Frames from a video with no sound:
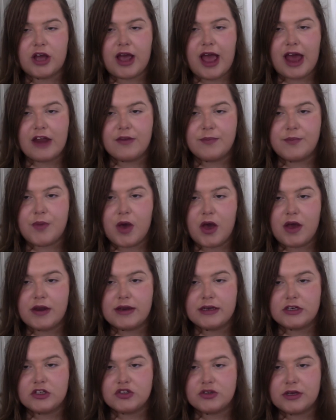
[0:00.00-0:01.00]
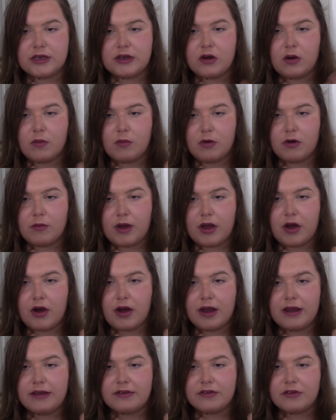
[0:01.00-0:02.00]
I had a burn injury on one of my
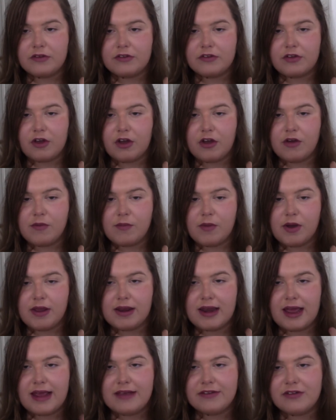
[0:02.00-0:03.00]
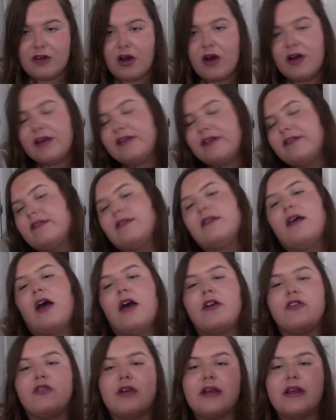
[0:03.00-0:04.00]
eyes, so my laser eye
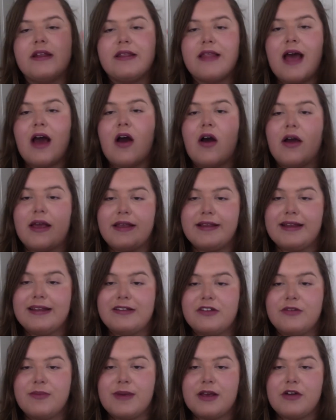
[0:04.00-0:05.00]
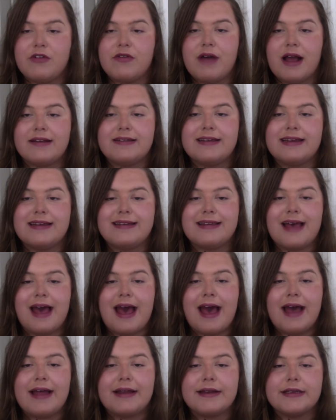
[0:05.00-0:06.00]
surgery in that eye needs to be corrected,
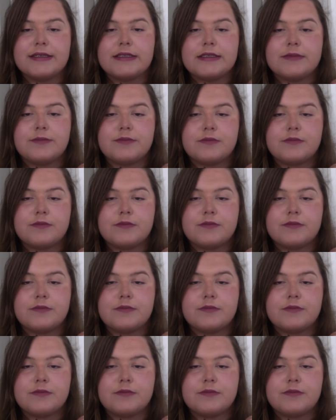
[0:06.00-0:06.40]
and